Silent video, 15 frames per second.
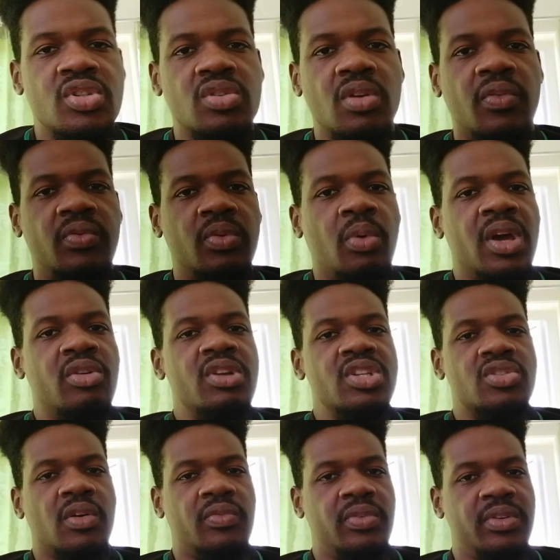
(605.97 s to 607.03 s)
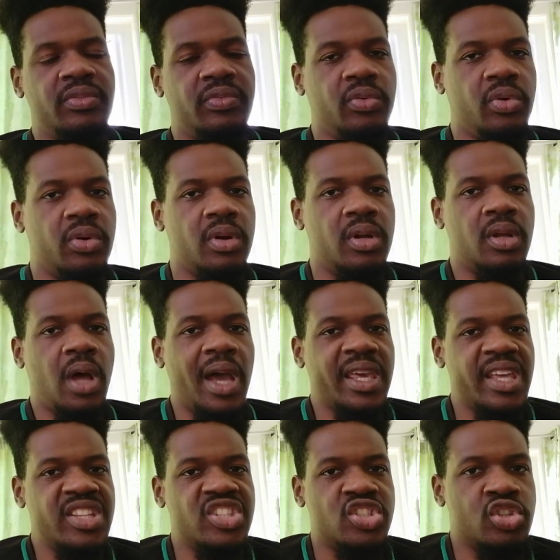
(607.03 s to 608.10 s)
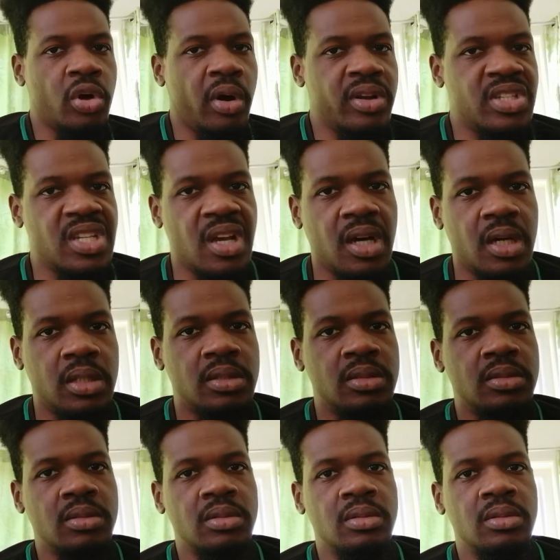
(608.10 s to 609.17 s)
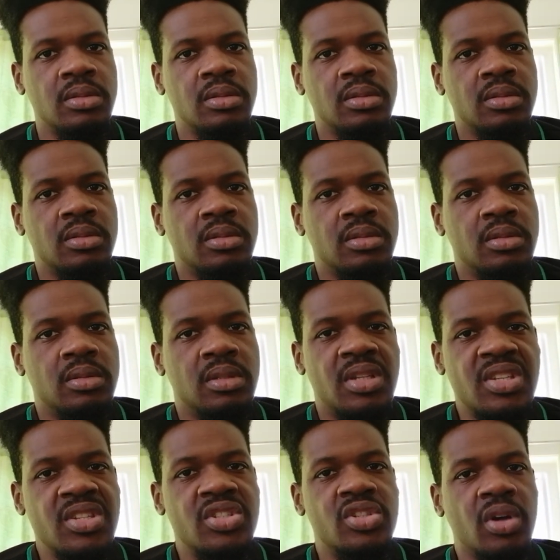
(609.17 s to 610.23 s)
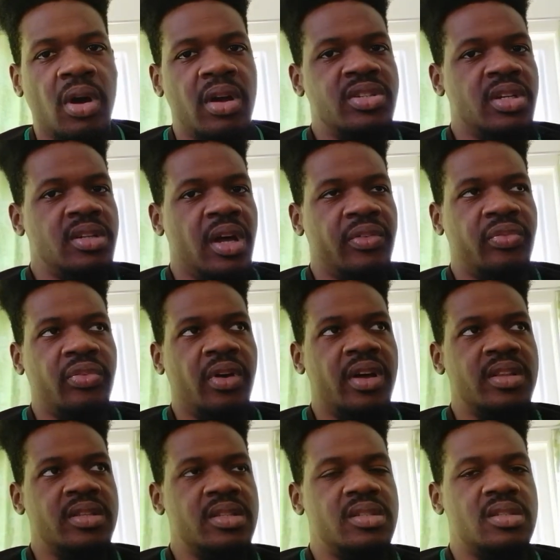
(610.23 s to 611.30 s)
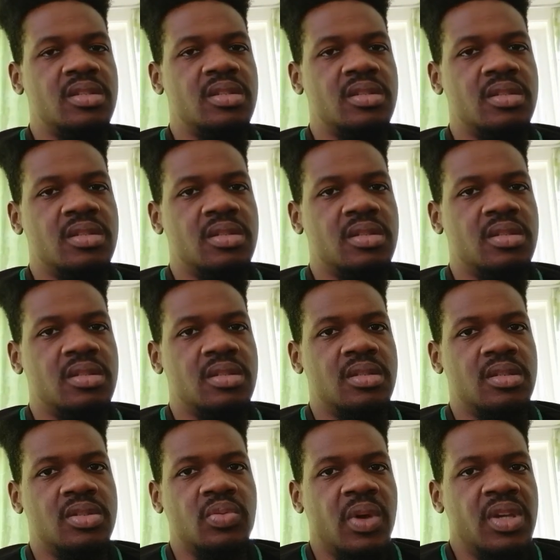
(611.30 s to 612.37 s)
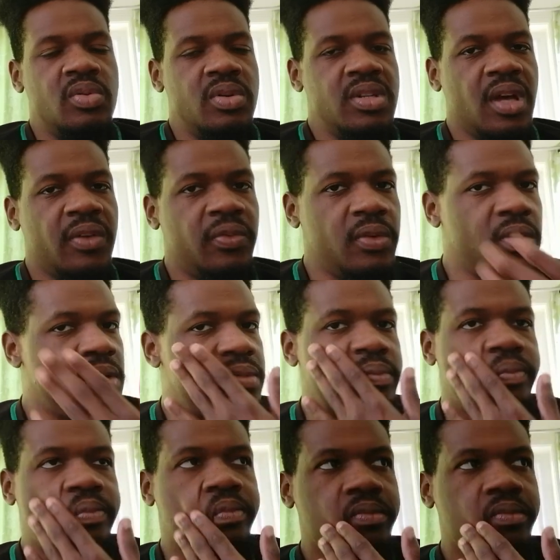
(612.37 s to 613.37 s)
reshuffling. Why reshuffling for? Against Georgia? This is Georgia, not France. So why are you doing that for?